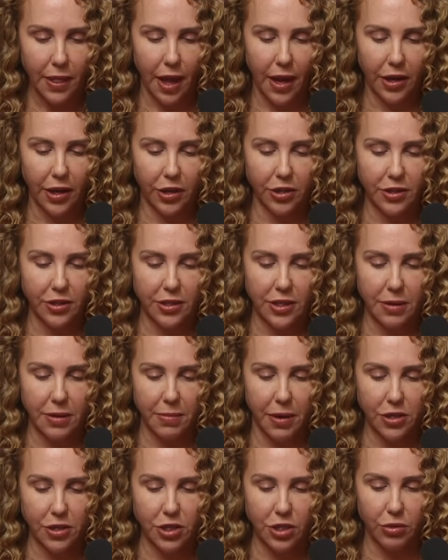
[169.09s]
I couldn't see
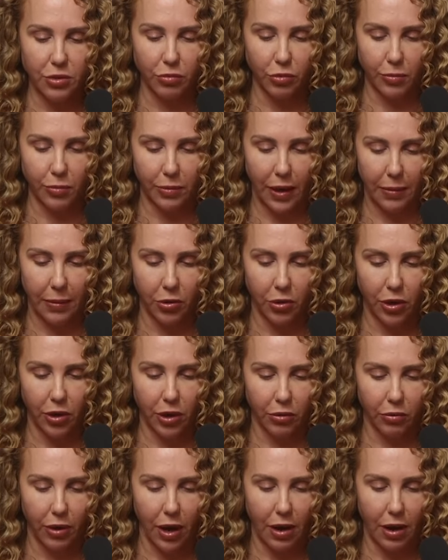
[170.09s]
much, and the room kept going
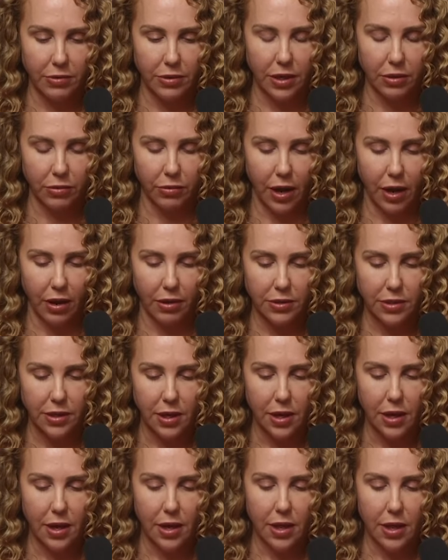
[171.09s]
around and around.
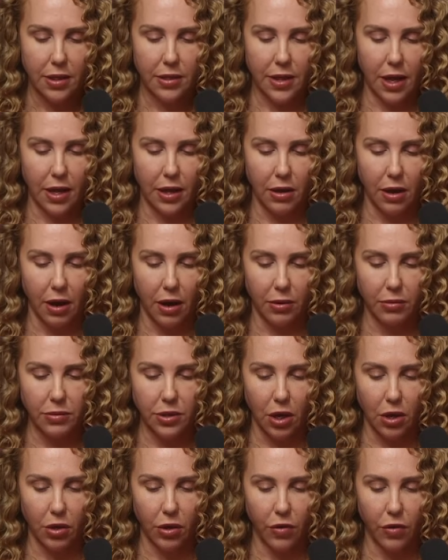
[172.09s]
Thank God it was
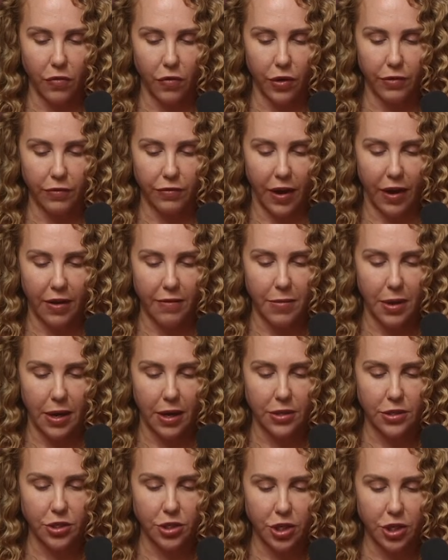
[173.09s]
all over in five
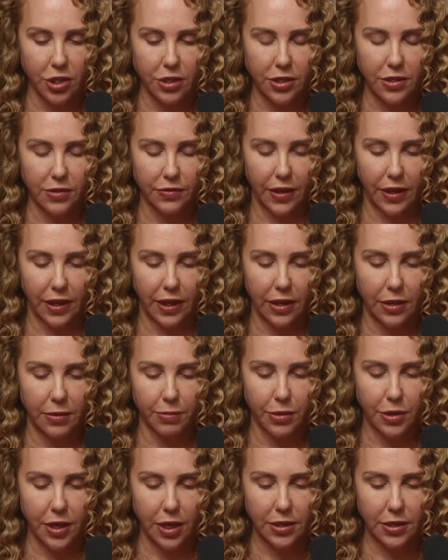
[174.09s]
minutes, just as Vicky had
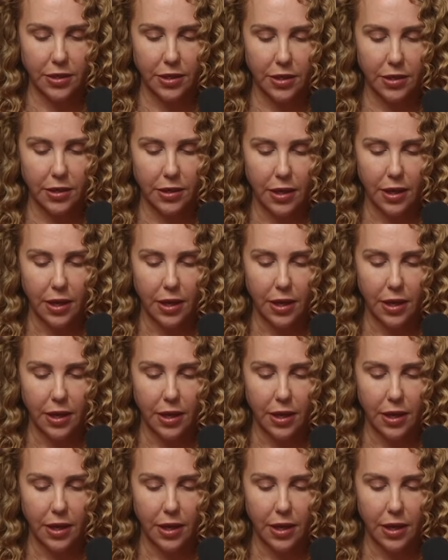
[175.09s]
predicted.